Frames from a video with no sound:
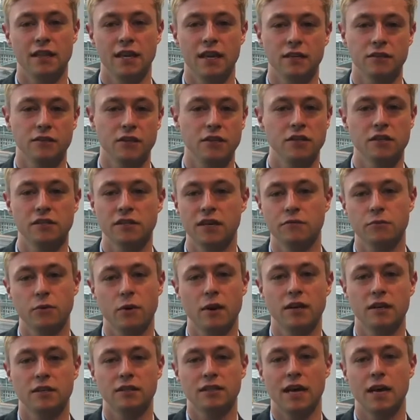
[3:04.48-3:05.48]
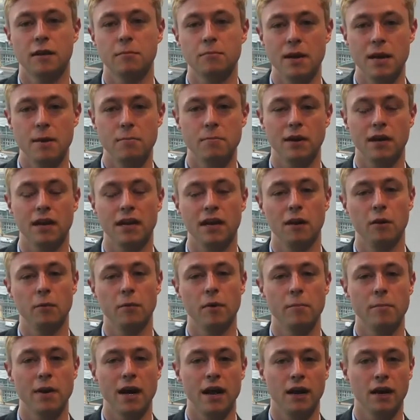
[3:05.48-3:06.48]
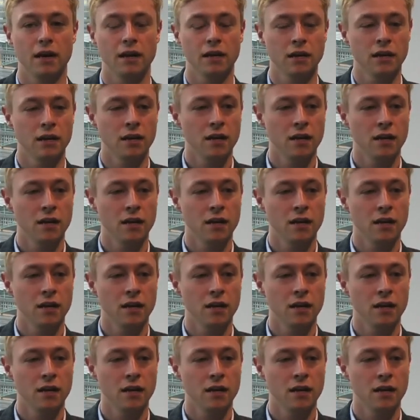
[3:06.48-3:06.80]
things. You just have to understand people a little bit better.